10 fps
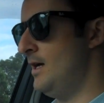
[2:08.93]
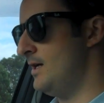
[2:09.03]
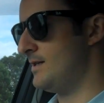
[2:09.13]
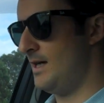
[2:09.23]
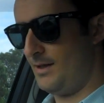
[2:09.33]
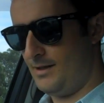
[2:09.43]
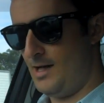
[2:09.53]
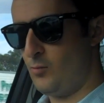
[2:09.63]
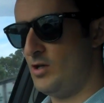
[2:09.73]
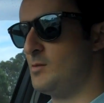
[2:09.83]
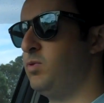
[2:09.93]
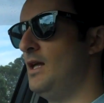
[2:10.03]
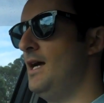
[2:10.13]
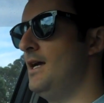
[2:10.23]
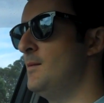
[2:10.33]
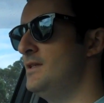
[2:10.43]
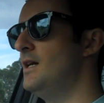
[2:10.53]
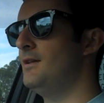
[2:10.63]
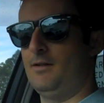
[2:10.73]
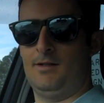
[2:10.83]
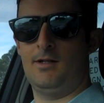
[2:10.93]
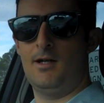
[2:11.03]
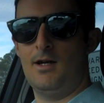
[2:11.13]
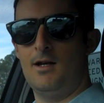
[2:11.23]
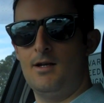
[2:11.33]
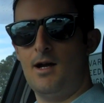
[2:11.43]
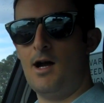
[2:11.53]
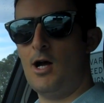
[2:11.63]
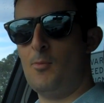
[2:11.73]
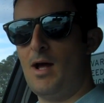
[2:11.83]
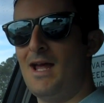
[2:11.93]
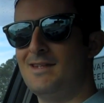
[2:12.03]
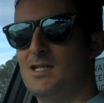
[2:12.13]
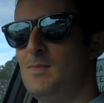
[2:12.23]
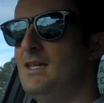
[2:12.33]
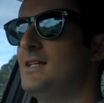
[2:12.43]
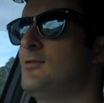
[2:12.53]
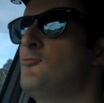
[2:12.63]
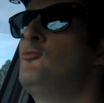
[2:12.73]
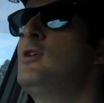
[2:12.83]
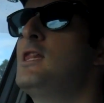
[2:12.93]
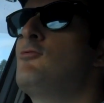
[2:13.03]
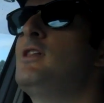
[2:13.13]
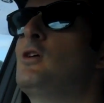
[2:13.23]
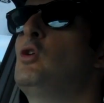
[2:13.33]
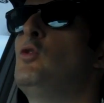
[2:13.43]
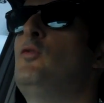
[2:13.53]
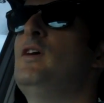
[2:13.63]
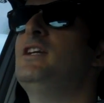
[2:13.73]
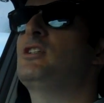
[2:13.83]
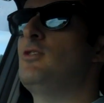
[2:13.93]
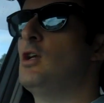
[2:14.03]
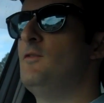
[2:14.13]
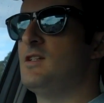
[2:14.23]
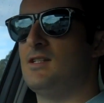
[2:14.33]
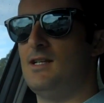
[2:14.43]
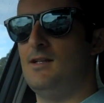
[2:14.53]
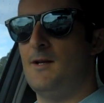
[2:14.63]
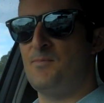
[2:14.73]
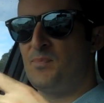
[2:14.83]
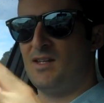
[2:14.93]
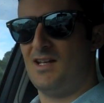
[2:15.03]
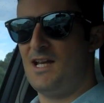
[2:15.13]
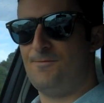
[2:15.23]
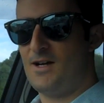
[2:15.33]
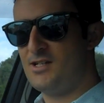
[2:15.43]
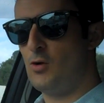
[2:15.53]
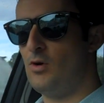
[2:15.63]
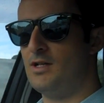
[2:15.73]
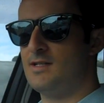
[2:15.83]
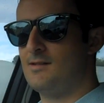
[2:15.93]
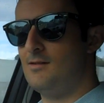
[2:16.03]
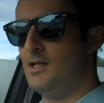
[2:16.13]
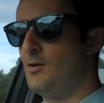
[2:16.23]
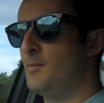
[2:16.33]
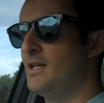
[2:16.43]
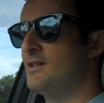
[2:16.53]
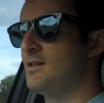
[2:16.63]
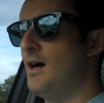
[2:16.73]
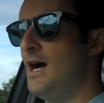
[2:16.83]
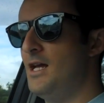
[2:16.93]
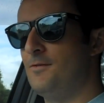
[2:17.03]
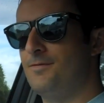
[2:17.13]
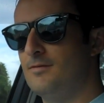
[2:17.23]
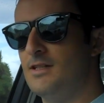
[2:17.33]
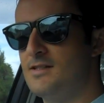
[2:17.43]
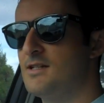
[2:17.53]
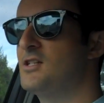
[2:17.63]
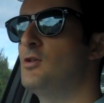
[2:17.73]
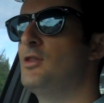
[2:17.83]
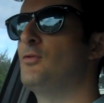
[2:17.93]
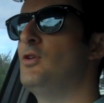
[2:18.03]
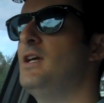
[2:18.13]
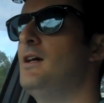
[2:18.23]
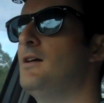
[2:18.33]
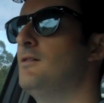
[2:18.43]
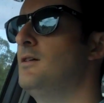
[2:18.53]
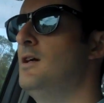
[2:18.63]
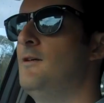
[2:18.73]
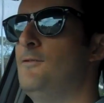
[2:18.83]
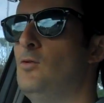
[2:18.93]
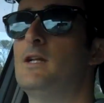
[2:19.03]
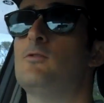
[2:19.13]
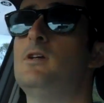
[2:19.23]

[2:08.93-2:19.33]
start the car, press play, and I'm done. And to me, that's a really cool feature, and obviously, if I don't want to, I'm getting tired of listening to it through here, for whatever